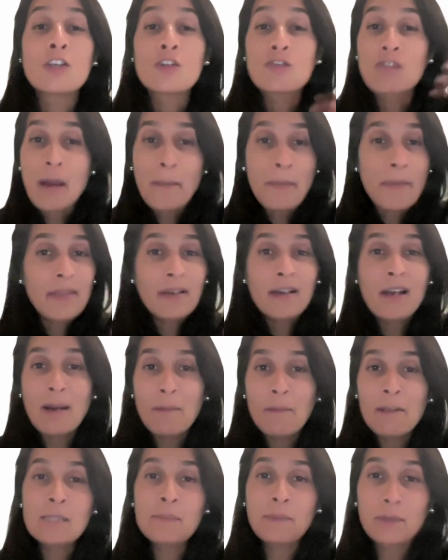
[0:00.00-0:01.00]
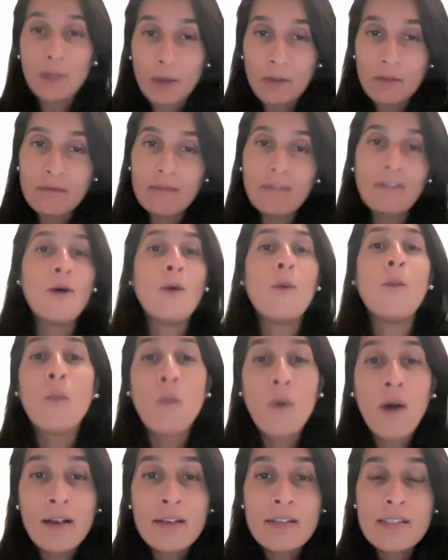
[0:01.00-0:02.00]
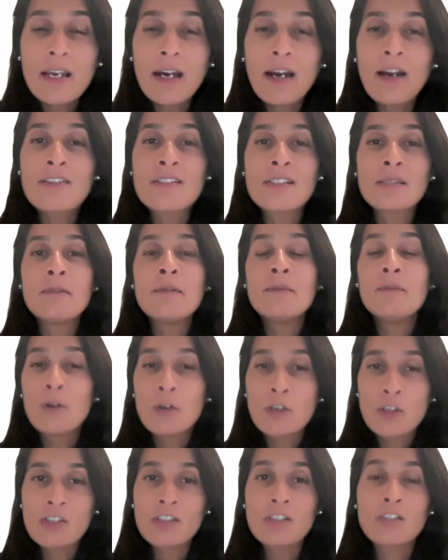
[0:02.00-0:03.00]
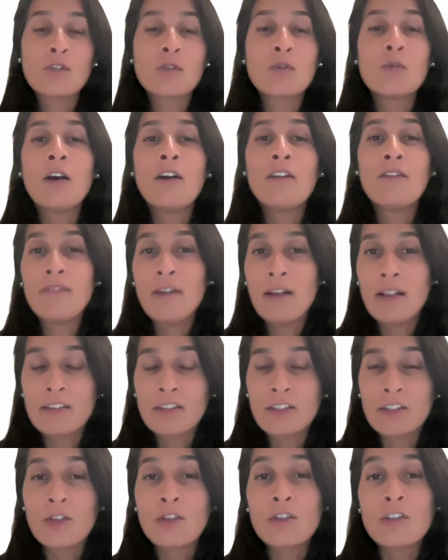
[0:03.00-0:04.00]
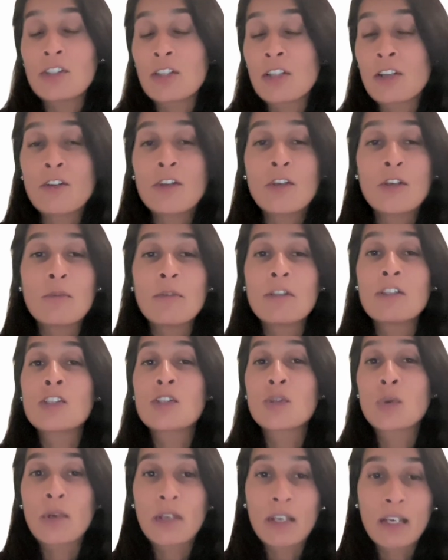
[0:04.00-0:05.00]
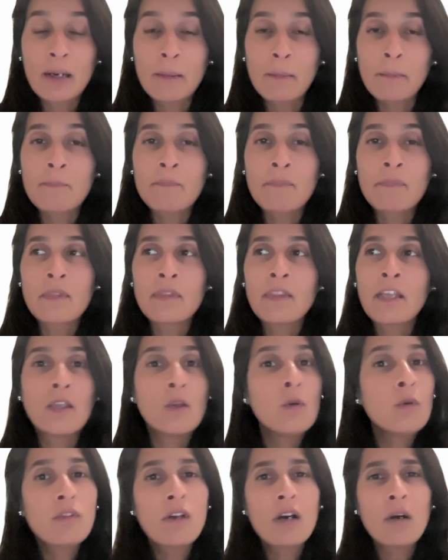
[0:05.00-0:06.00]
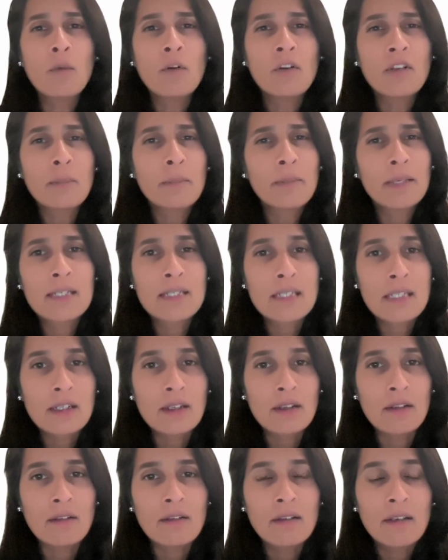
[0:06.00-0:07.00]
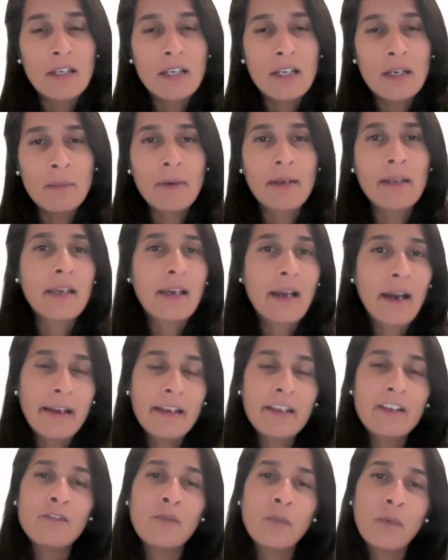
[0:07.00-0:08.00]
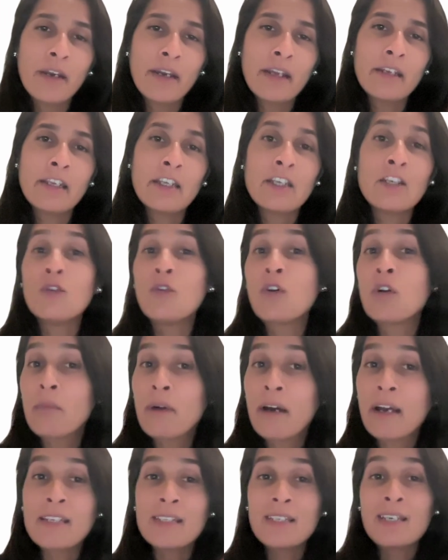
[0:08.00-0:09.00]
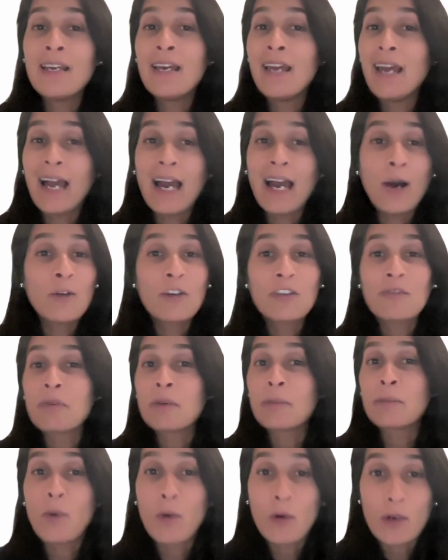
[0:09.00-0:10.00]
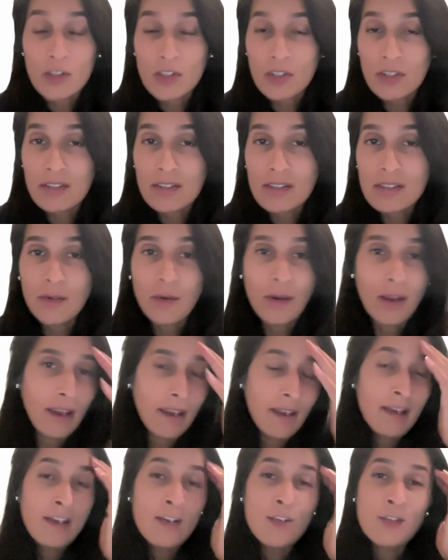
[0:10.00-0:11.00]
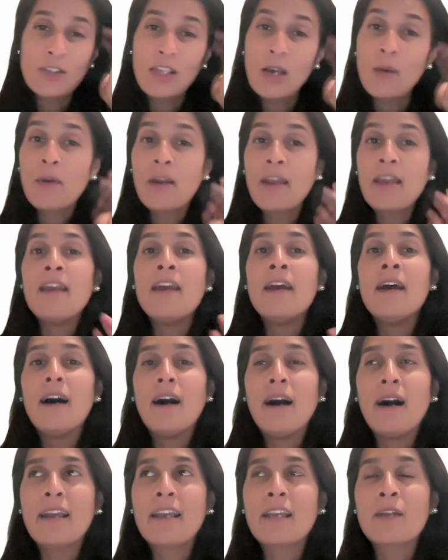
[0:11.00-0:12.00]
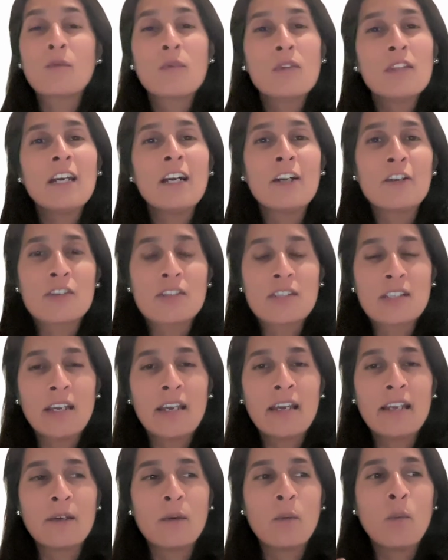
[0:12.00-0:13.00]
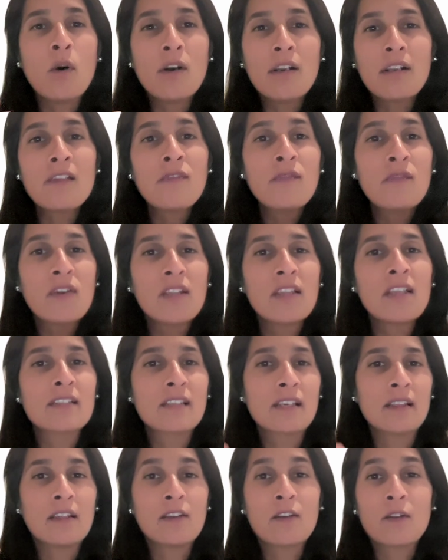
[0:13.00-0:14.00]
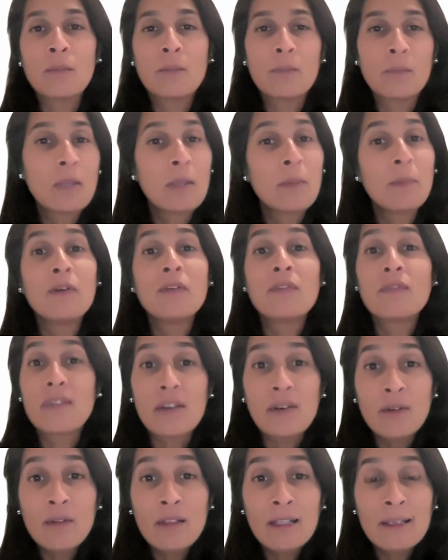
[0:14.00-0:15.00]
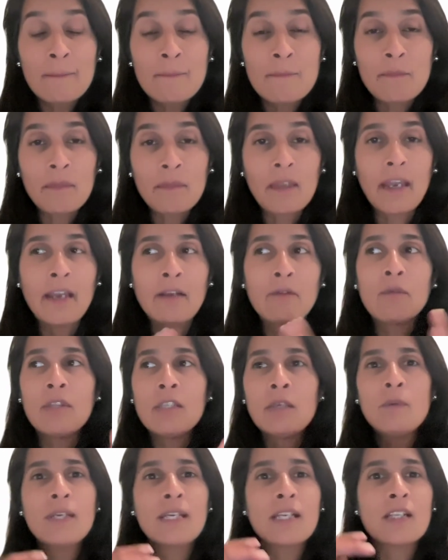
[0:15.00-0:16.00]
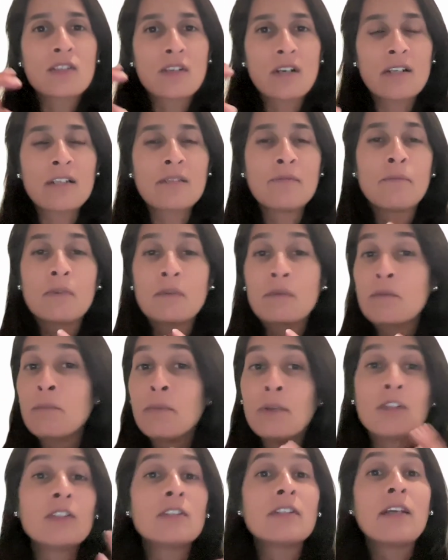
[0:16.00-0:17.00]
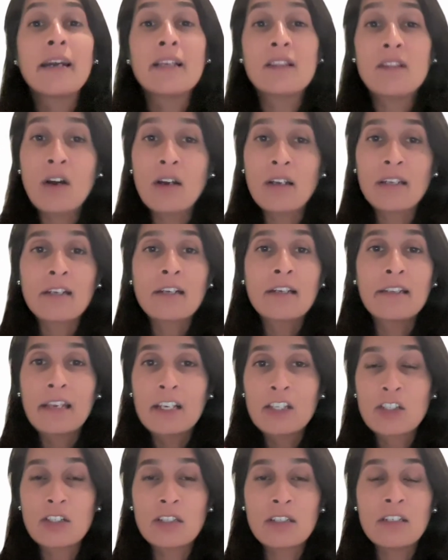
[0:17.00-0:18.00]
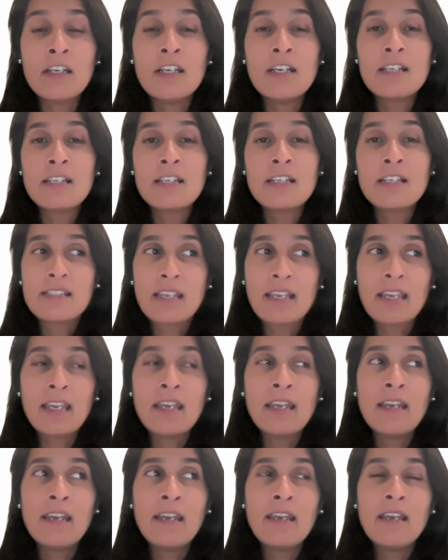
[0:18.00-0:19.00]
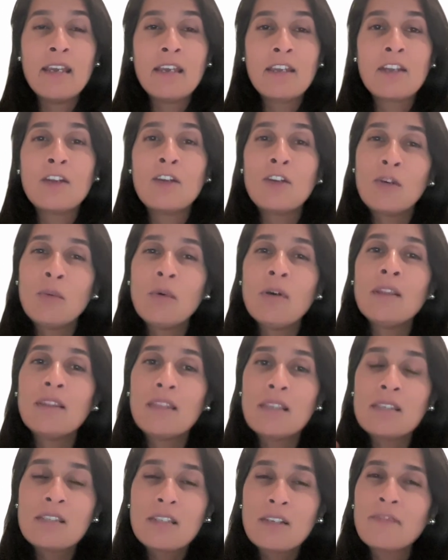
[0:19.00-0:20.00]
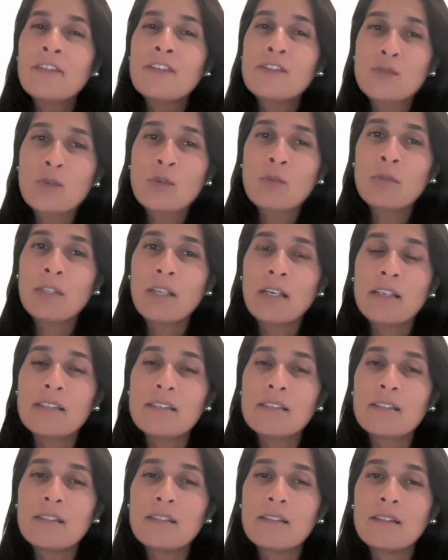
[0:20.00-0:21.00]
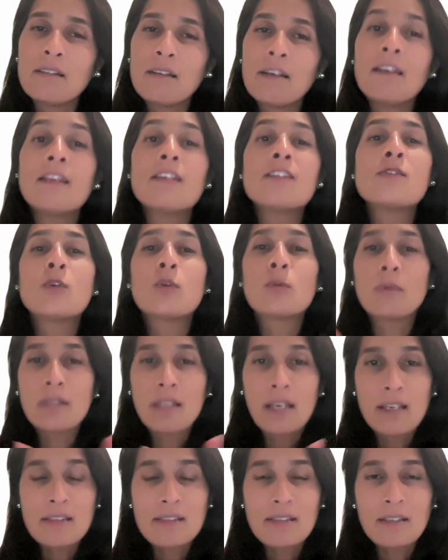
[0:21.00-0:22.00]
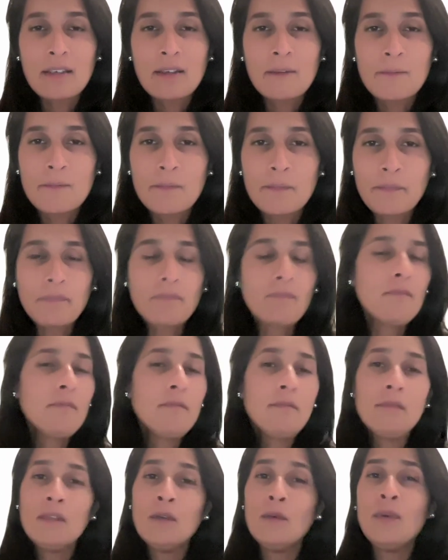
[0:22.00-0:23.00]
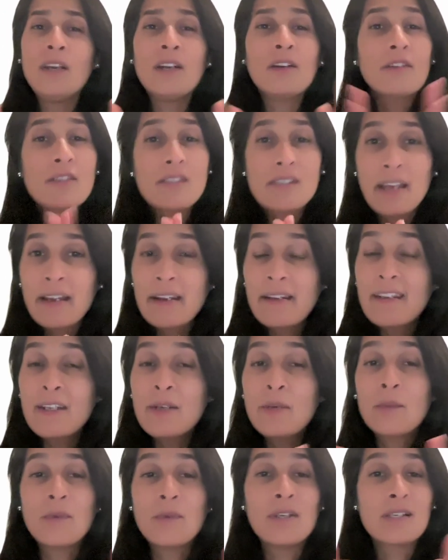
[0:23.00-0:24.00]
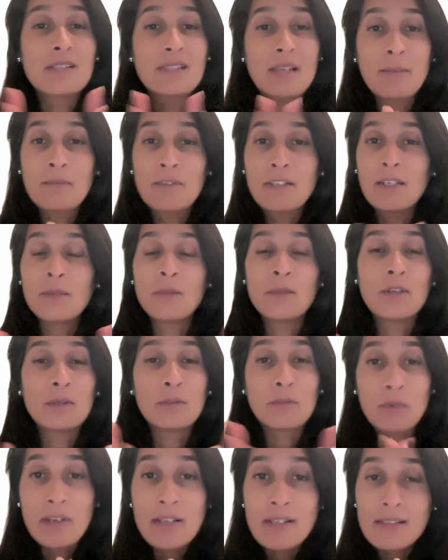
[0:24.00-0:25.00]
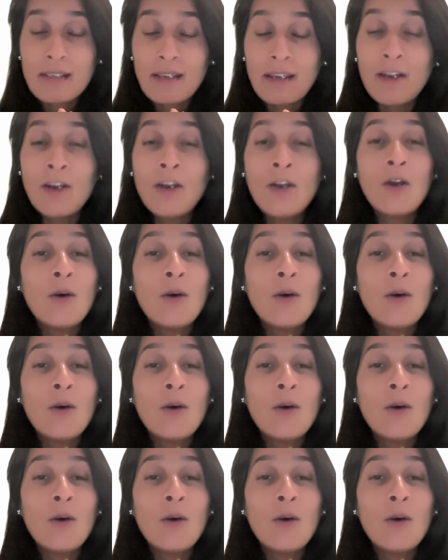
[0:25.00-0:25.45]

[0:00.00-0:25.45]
Drop in the comments below. What are some emotions that you have felt, your little humans showing up, that you thought weren't a big deal, but it kind of went in your mind out of proportions, okay? So that way I can really understand what are the feelings that little people feel. And really we can start to build a dialogue and a connection to say, you know what, this stuff is normalized. It is normalizing. We understand it, we accept it, and we embrace it.